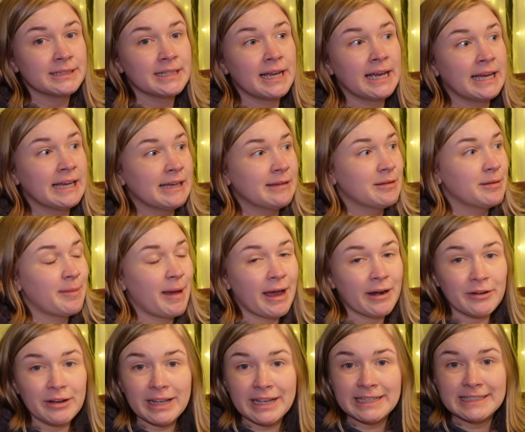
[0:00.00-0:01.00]
The
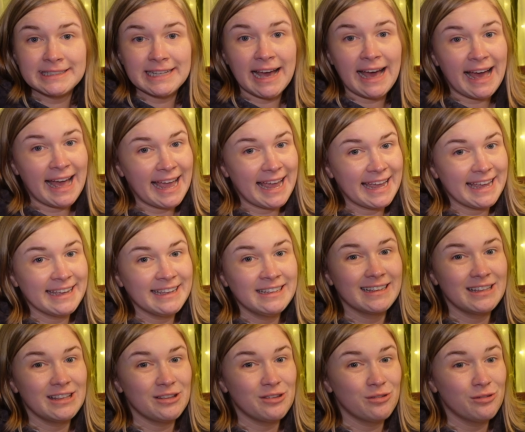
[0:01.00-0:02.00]
battery can die,
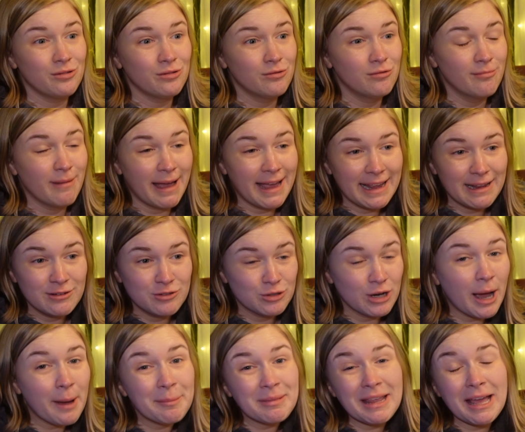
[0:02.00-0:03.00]
you might
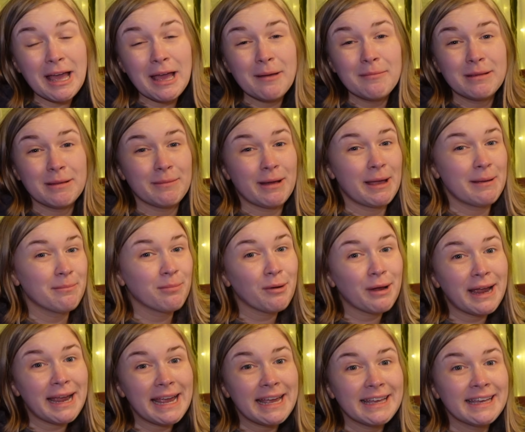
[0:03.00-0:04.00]
drop them, they might
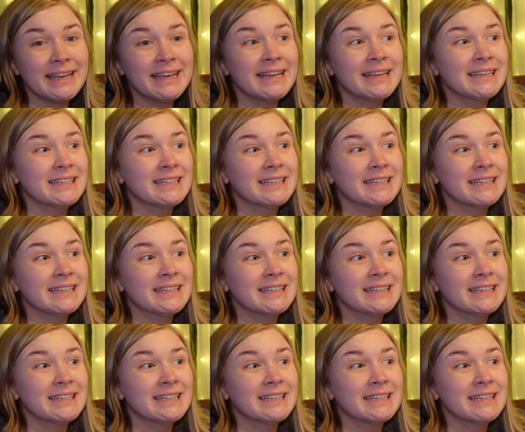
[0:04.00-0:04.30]
break.